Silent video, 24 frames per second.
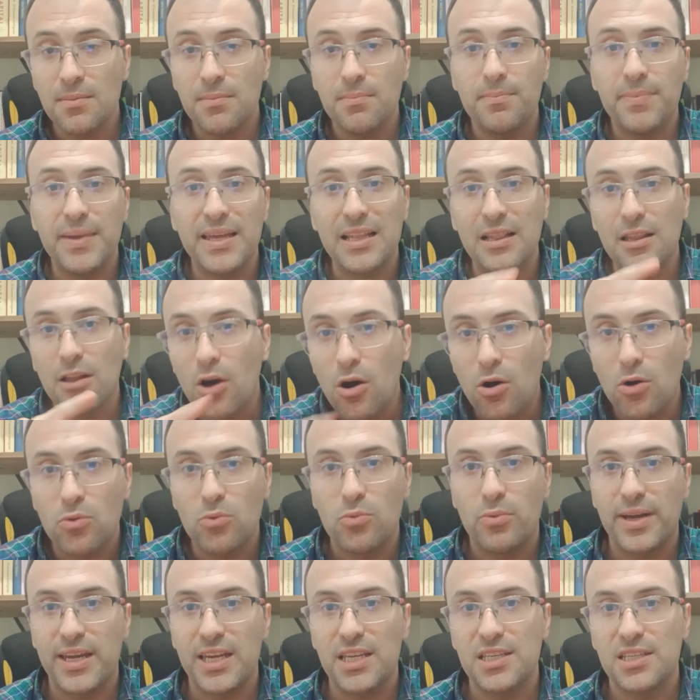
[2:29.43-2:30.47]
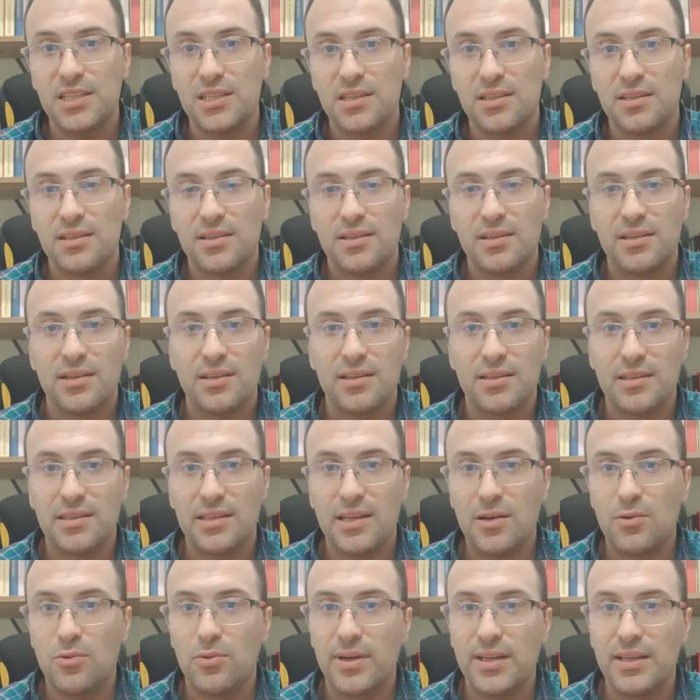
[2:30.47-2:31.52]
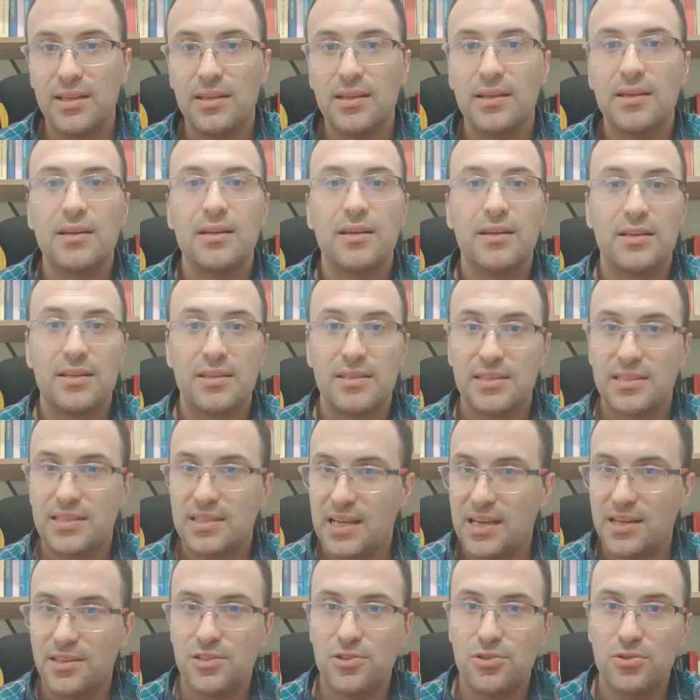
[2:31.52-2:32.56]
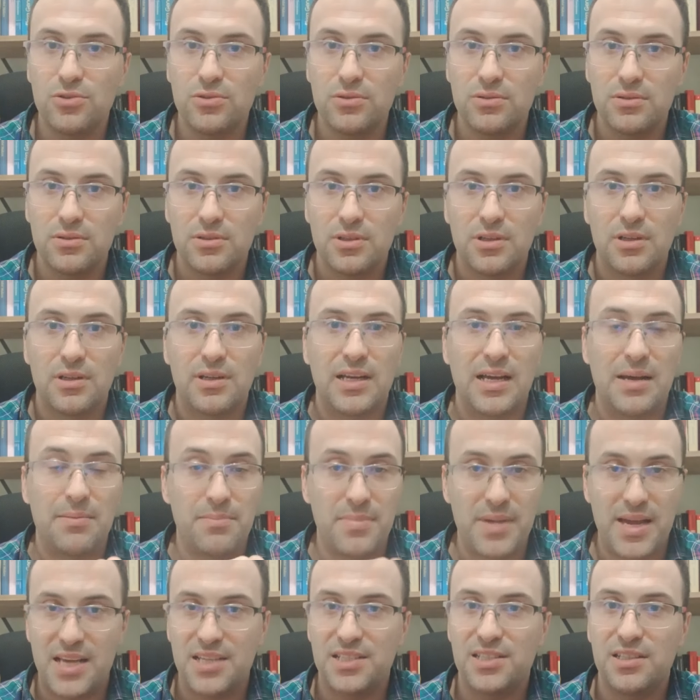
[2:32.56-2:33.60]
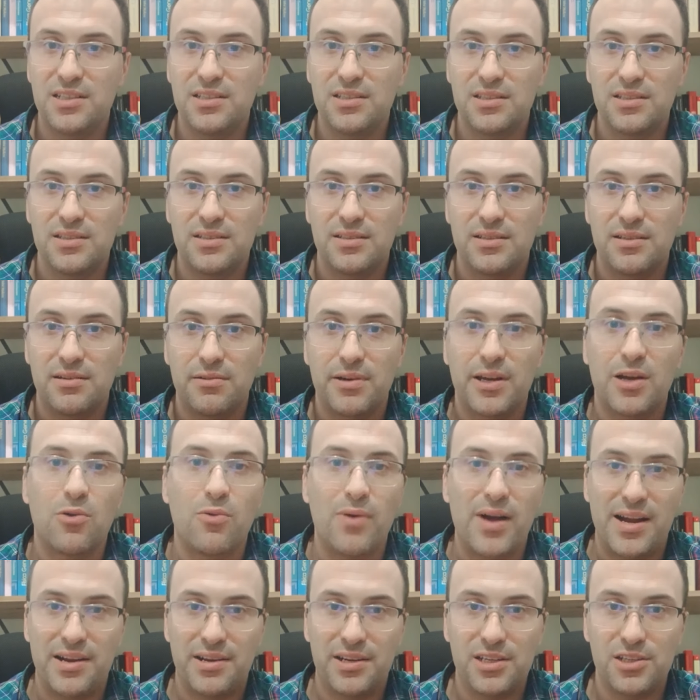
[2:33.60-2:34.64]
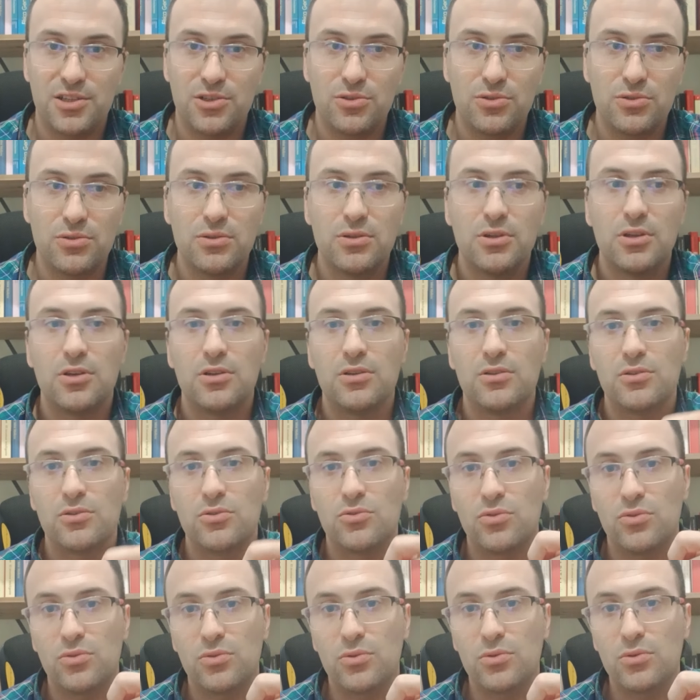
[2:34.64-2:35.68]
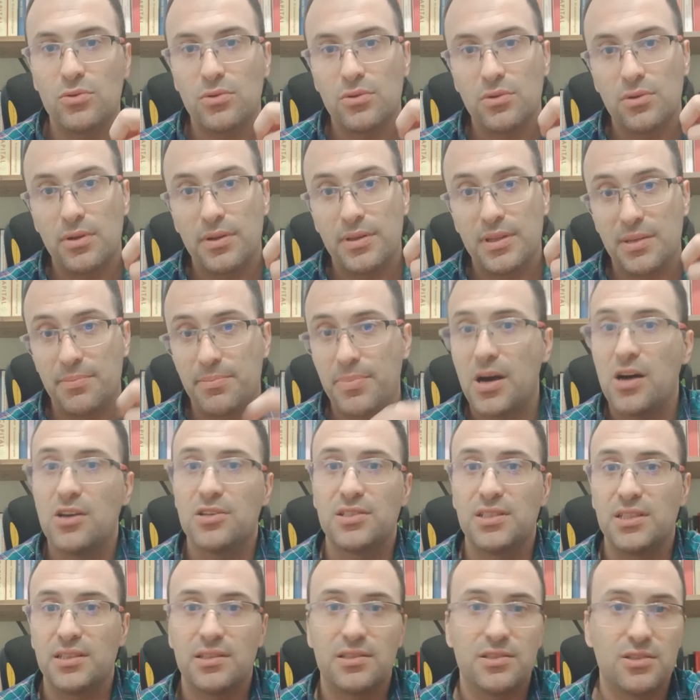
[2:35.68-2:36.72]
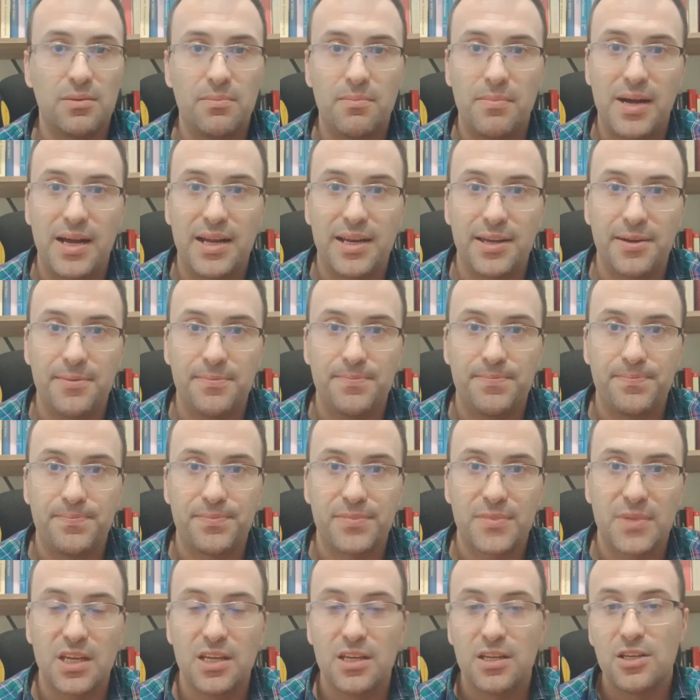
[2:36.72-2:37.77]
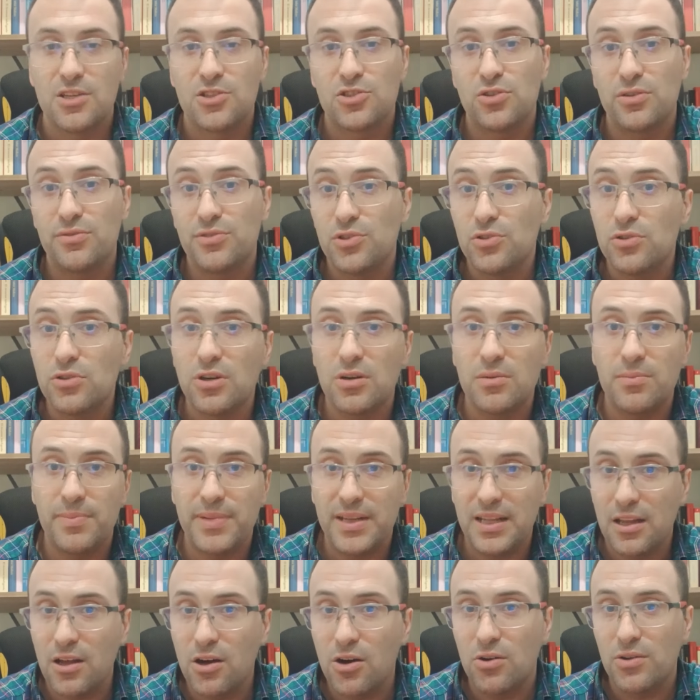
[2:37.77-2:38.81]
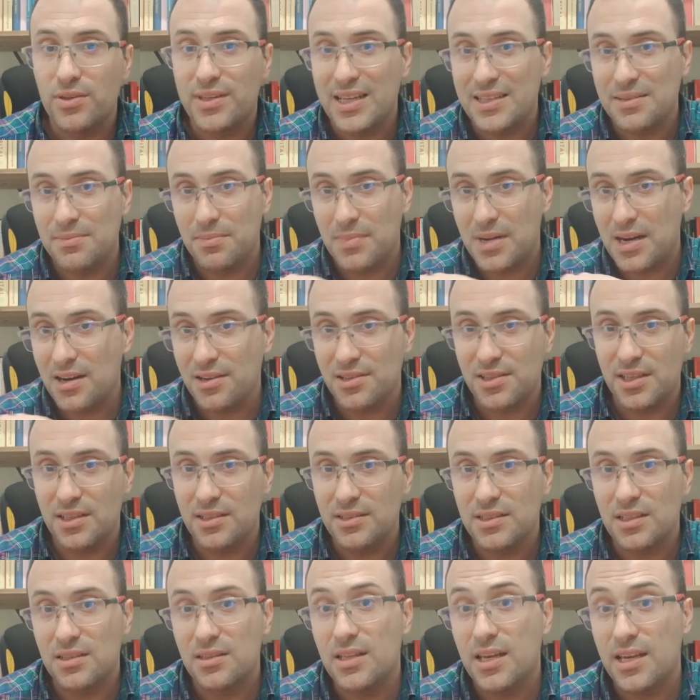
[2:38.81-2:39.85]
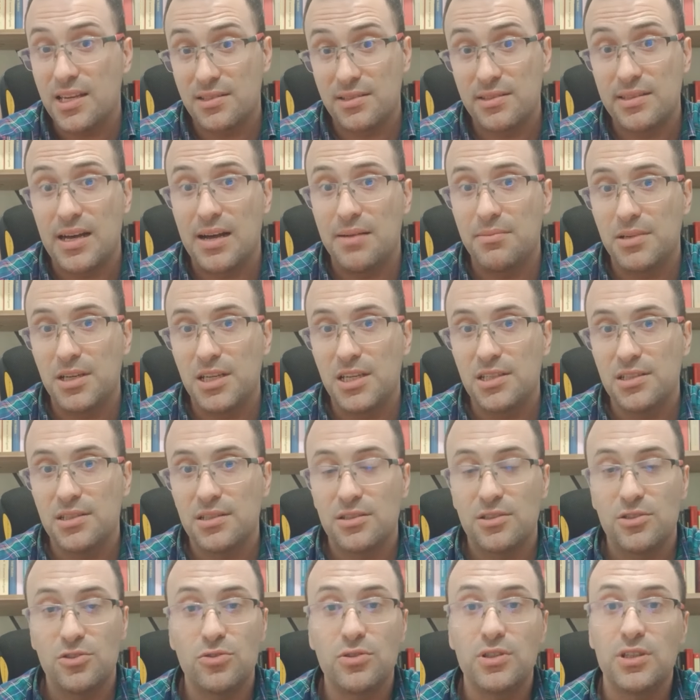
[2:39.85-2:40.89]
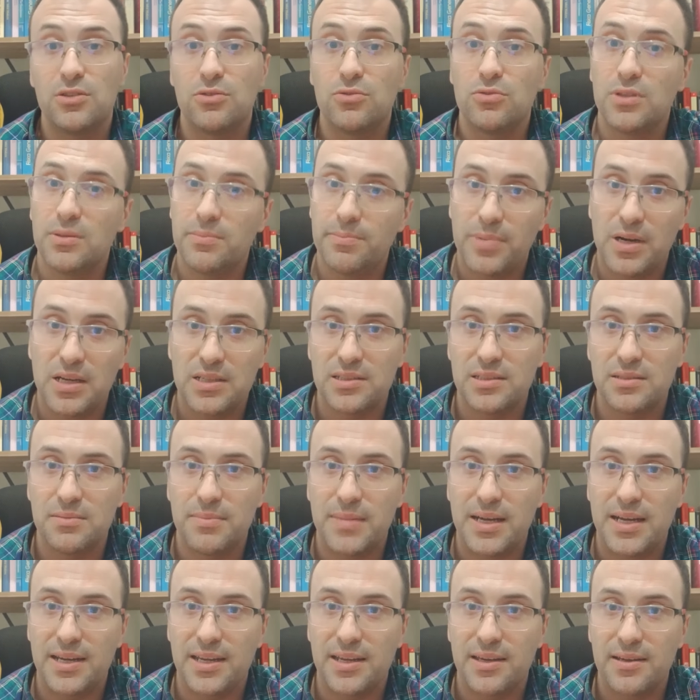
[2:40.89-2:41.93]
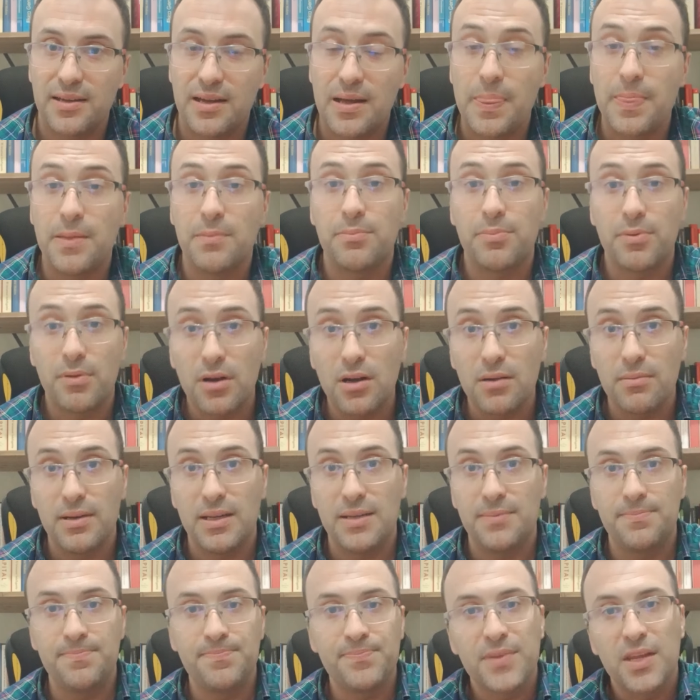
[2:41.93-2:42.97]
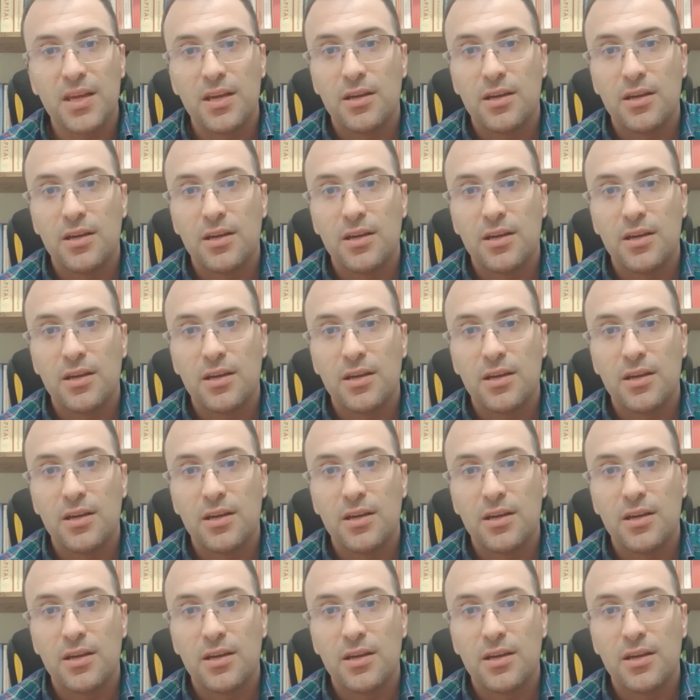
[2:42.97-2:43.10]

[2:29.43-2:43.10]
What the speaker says: below which they will send you a message requiring you to deposit some money. So if you go below that margin that they establish, you need to deposit money. And the problem